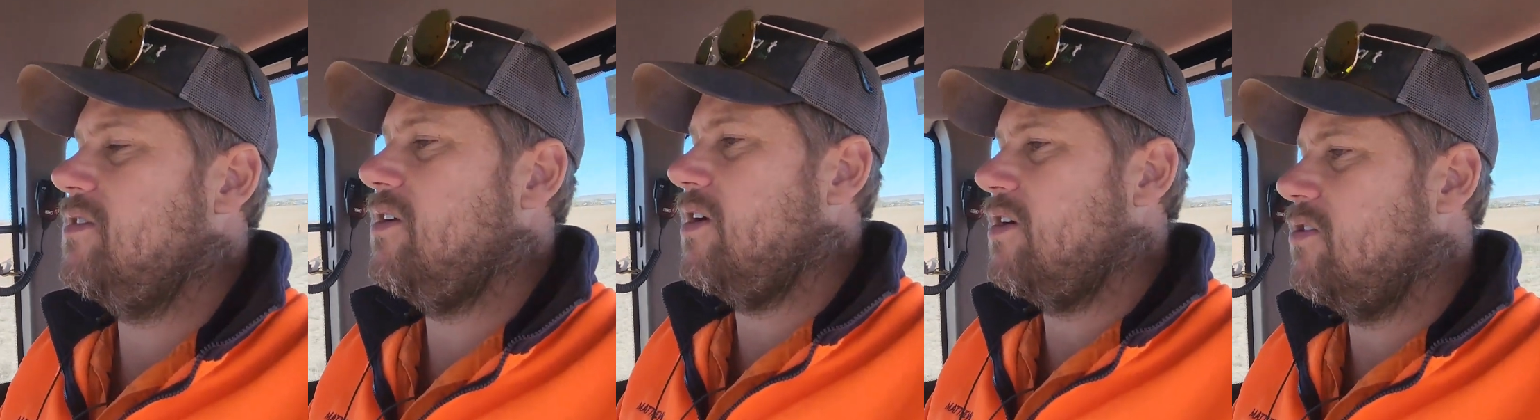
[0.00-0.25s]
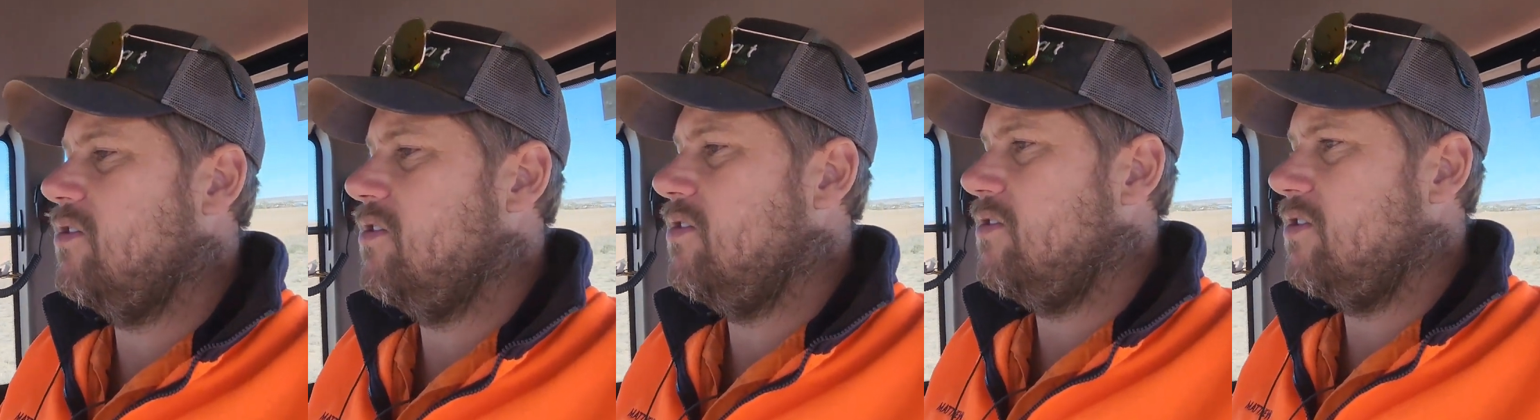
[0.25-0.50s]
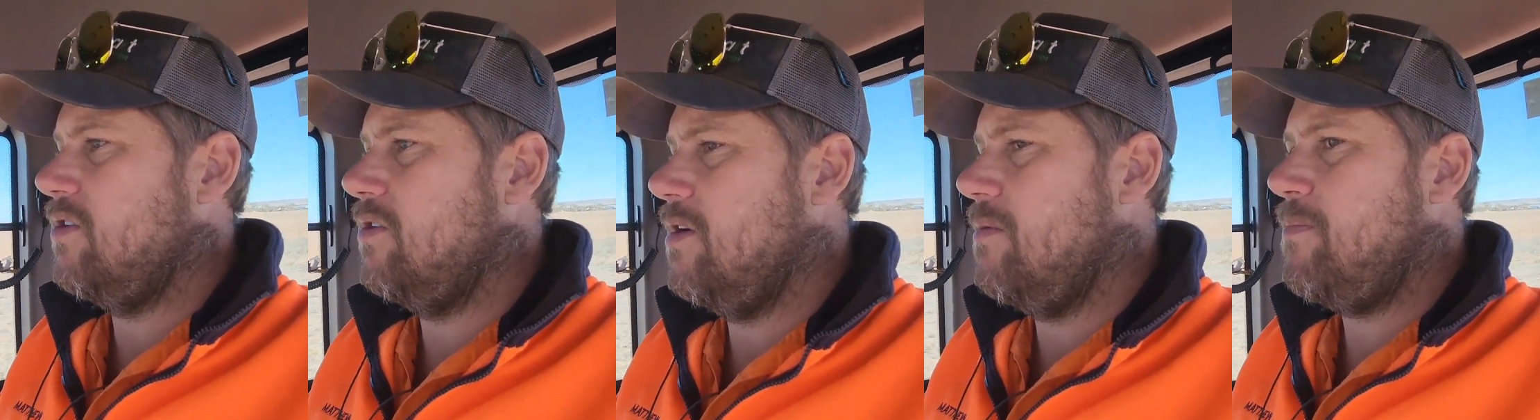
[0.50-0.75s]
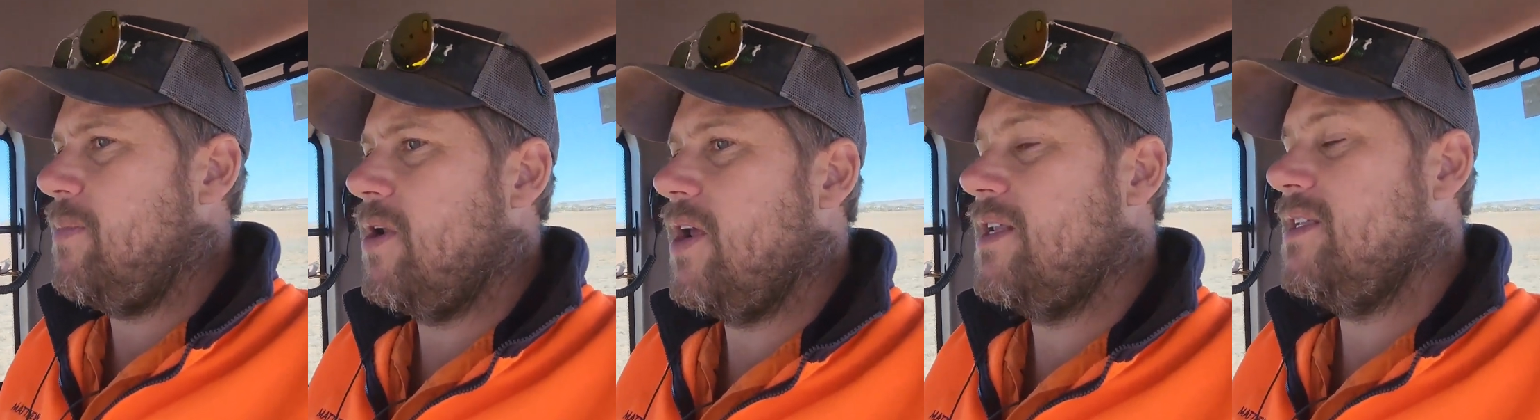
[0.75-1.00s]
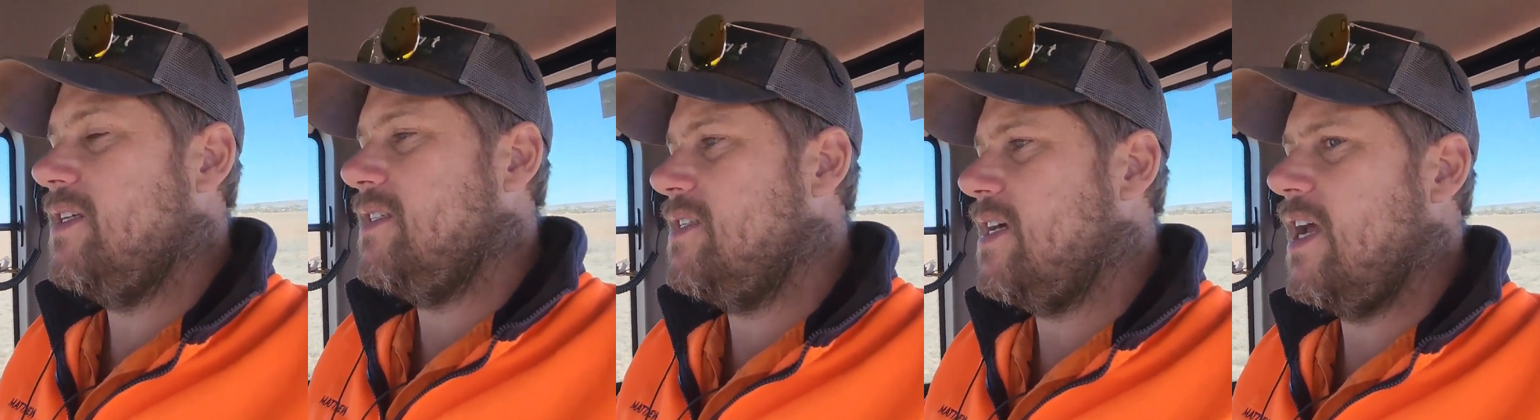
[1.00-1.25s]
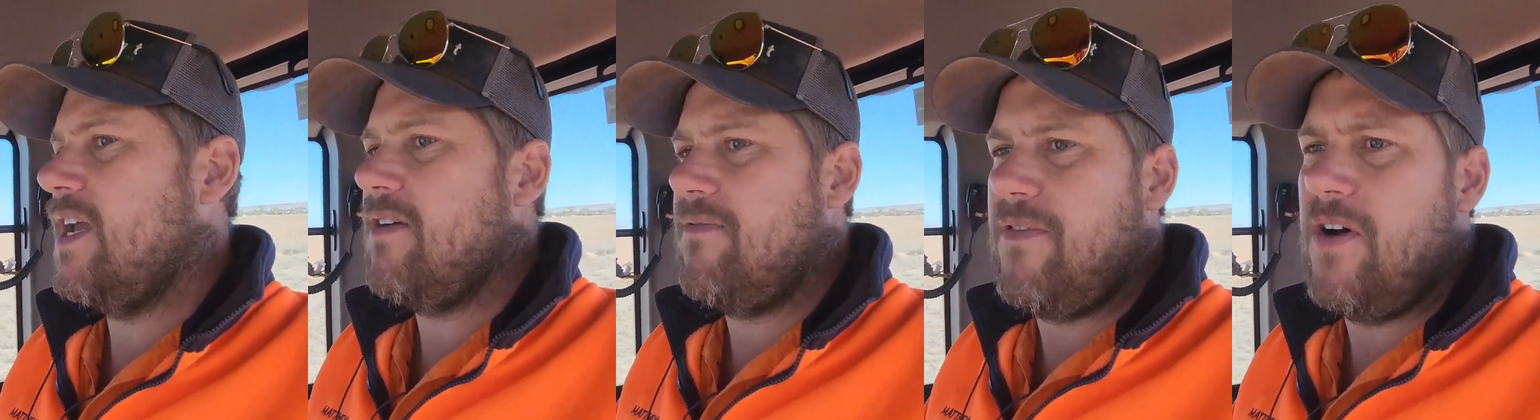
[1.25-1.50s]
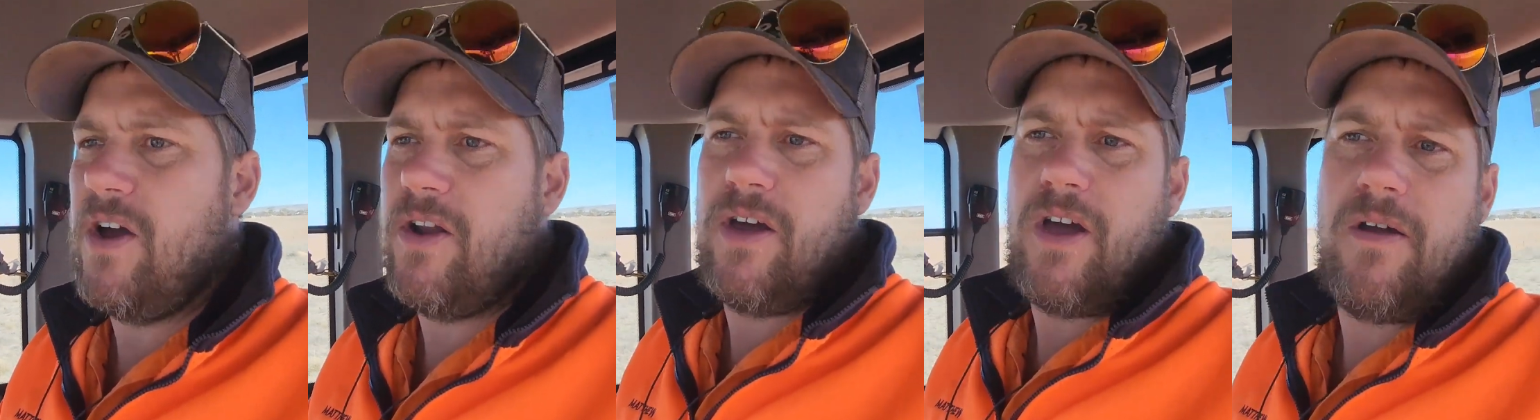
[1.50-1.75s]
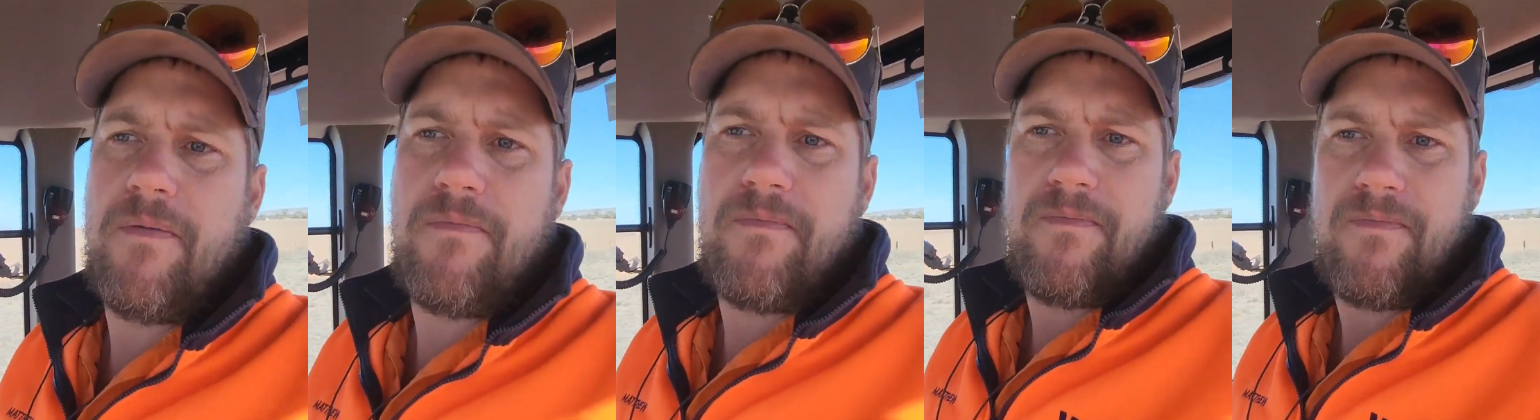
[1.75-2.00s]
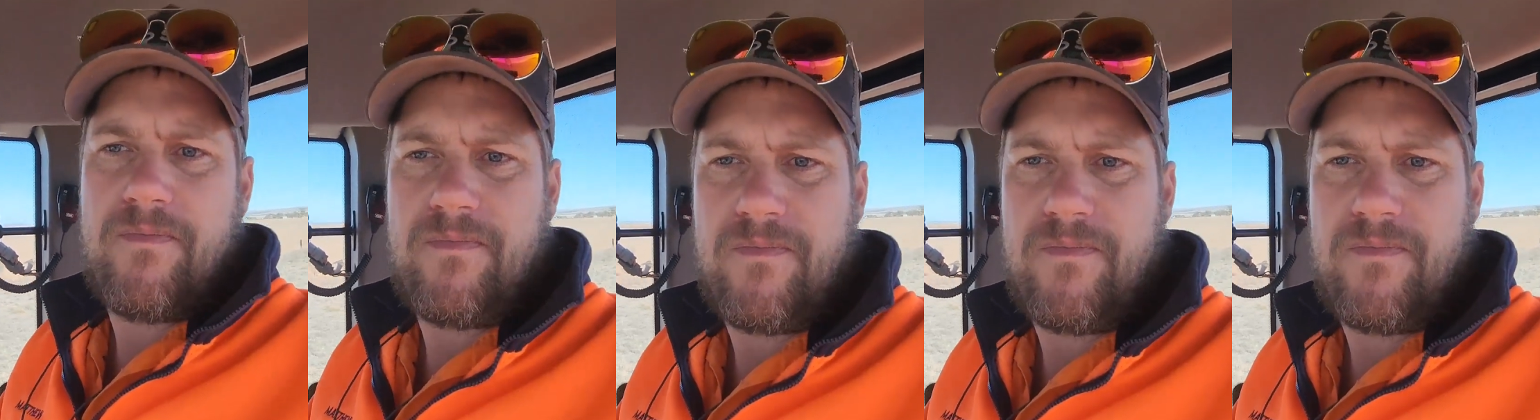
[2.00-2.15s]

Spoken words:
so I couldn't do it, but I did take a photo.